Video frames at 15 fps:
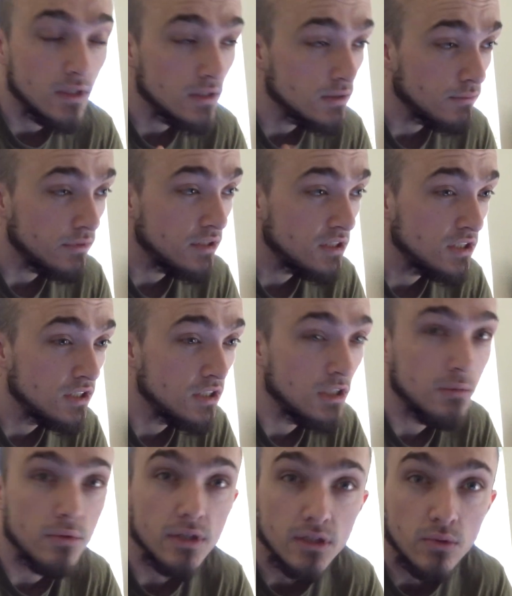as a
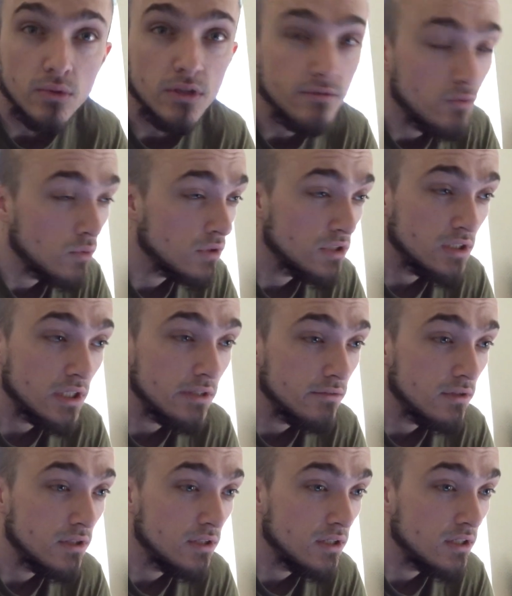relationship like
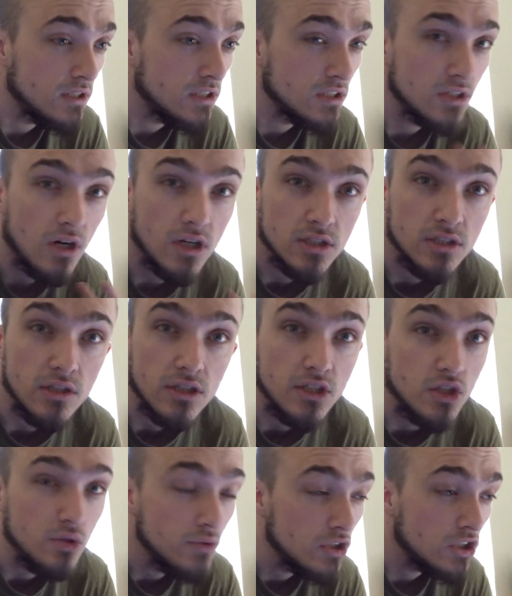24/7 and just constantly
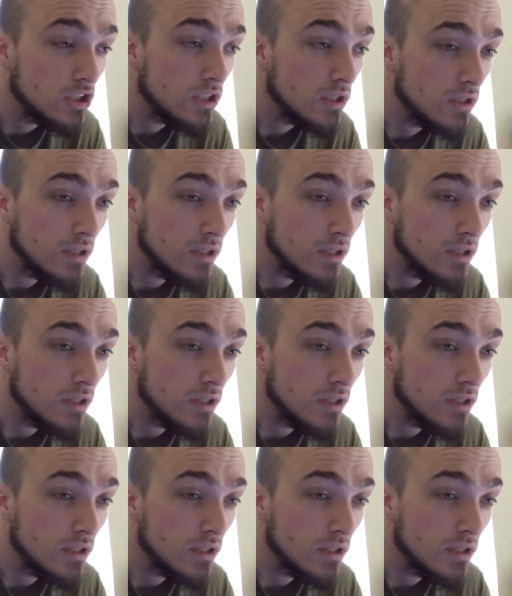doing shit.